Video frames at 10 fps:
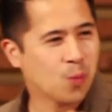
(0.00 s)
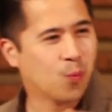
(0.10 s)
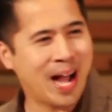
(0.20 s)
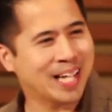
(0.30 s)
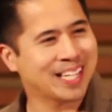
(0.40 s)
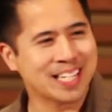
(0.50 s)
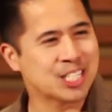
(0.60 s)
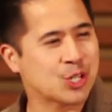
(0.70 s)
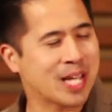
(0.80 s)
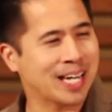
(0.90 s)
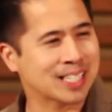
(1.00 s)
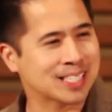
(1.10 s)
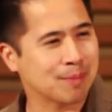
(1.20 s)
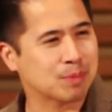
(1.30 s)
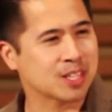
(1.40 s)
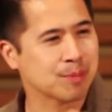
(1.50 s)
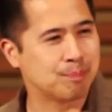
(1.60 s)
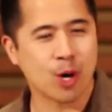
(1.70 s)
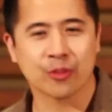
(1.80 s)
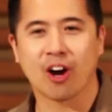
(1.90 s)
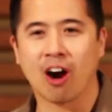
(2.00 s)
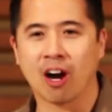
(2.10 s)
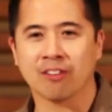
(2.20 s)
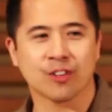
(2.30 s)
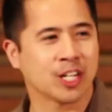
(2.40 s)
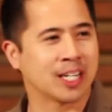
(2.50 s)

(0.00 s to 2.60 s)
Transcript: Why didn't you get accepted to both Harvard